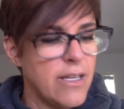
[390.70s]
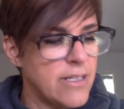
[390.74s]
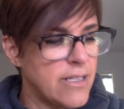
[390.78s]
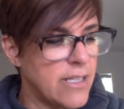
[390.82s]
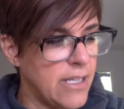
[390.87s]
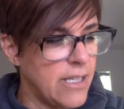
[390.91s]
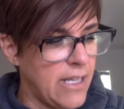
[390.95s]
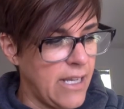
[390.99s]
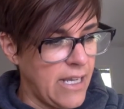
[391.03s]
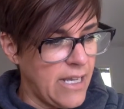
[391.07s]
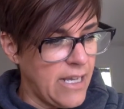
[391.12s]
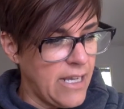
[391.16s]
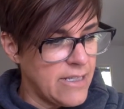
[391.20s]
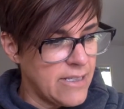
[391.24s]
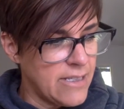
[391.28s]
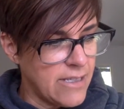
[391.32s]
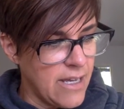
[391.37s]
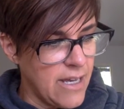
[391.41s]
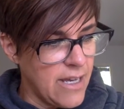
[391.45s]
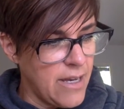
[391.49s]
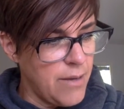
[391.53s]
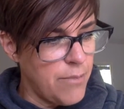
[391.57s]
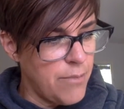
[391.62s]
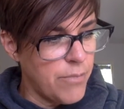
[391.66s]
Today's
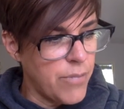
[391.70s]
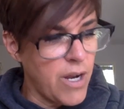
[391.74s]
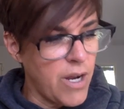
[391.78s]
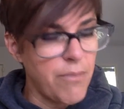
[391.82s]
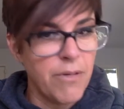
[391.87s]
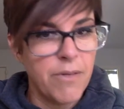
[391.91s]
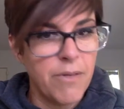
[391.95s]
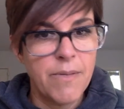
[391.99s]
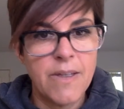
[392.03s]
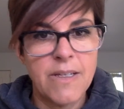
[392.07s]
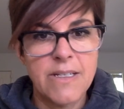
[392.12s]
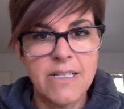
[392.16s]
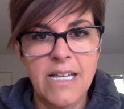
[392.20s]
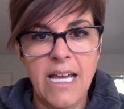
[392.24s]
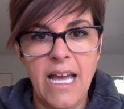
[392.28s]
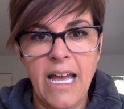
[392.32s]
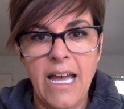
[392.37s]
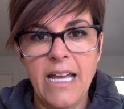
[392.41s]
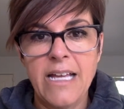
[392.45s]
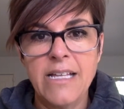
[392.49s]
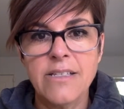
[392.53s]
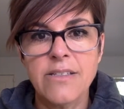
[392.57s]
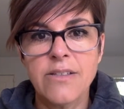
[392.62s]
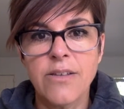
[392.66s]
problem of the
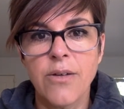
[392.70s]
day.